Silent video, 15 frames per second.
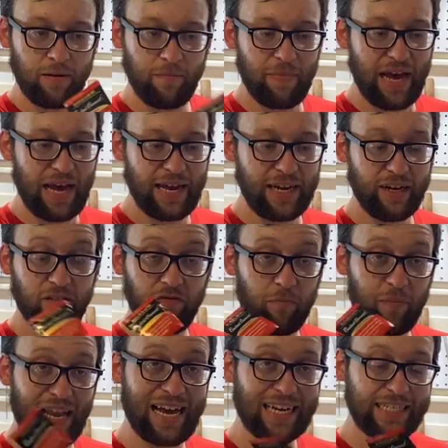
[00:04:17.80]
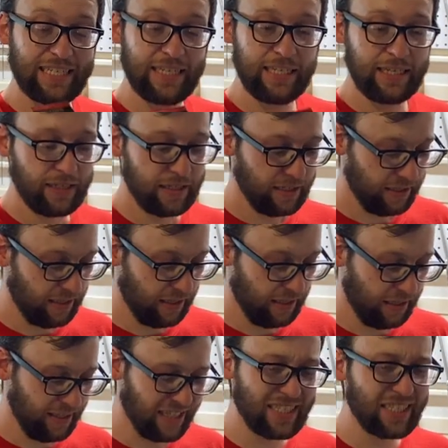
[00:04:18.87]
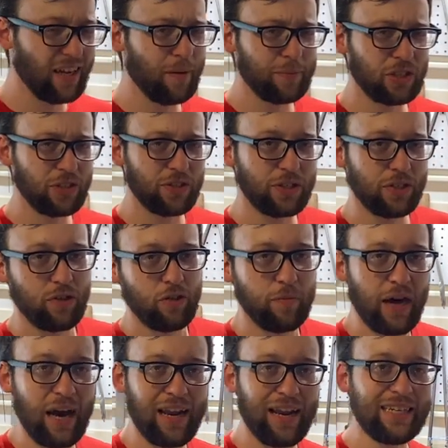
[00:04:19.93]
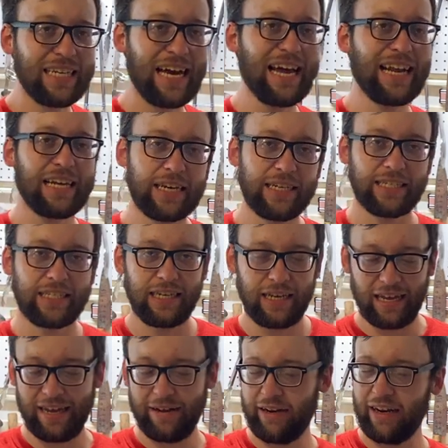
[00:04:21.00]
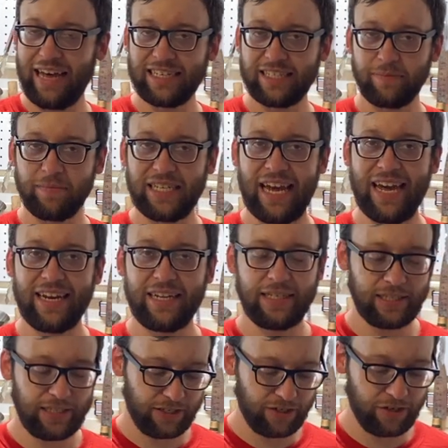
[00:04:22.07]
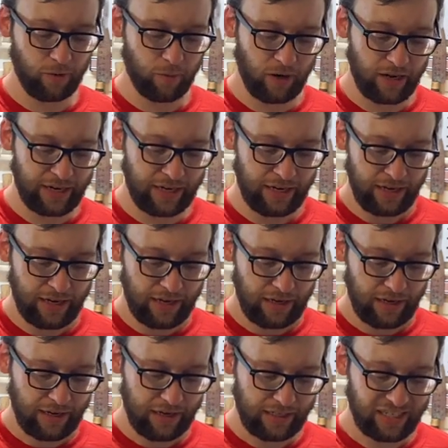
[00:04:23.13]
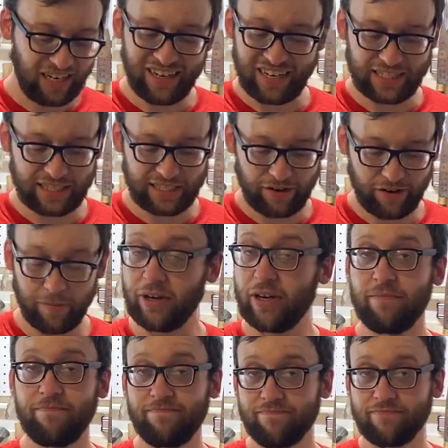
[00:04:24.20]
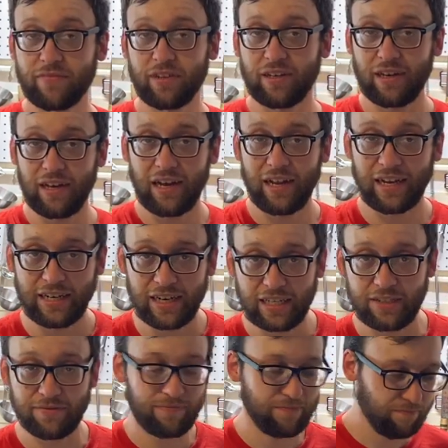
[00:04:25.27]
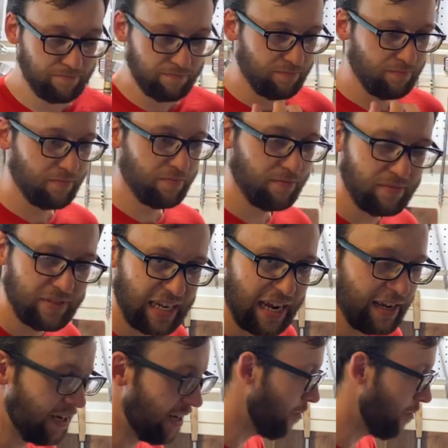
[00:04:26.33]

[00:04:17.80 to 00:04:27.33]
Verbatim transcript: bag of black tea. Uh, this is optional too, but I like to add it because it, will add some tannins to your wine. Uh, it's not necessary, but I like a nice tanniny